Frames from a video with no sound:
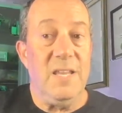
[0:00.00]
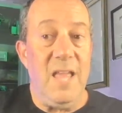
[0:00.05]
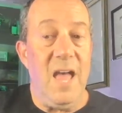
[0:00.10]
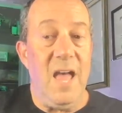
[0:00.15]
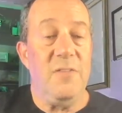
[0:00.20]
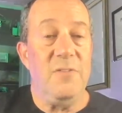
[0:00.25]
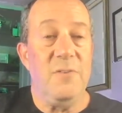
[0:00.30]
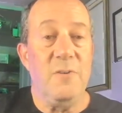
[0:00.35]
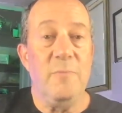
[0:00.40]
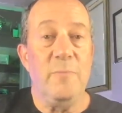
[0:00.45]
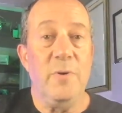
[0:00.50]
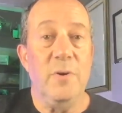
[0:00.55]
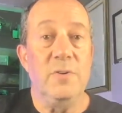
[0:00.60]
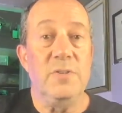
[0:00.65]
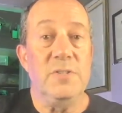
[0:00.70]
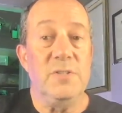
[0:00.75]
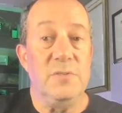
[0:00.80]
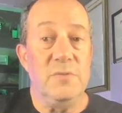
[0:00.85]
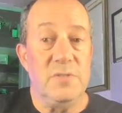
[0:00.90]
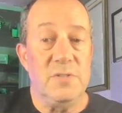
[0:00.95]
cathode
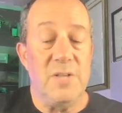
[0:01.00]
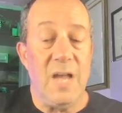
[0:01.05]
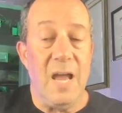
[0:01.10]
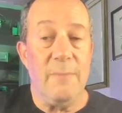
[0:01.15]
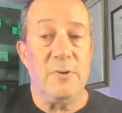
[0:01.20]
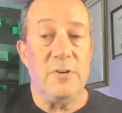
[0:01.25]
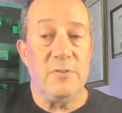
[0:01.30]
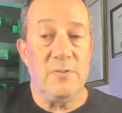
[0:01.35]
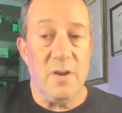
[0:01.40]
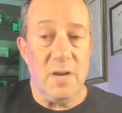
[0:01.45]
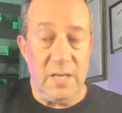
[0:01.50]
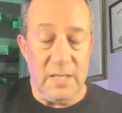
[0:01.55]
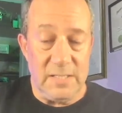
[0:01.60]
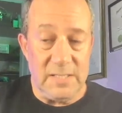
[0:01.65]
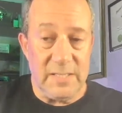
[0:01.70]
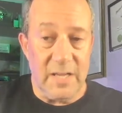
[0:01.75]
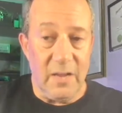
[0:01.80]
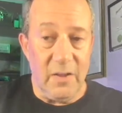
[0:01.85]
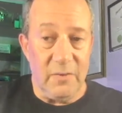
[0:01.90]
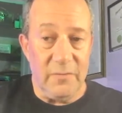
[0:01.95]
approach to Cybertruck
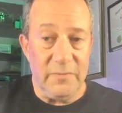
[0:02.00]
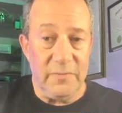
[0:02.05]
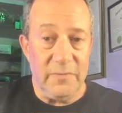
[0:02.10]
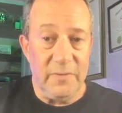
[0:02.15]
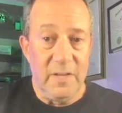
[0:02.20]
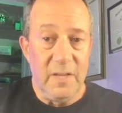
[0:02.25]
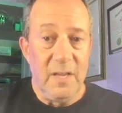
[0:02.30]
itself.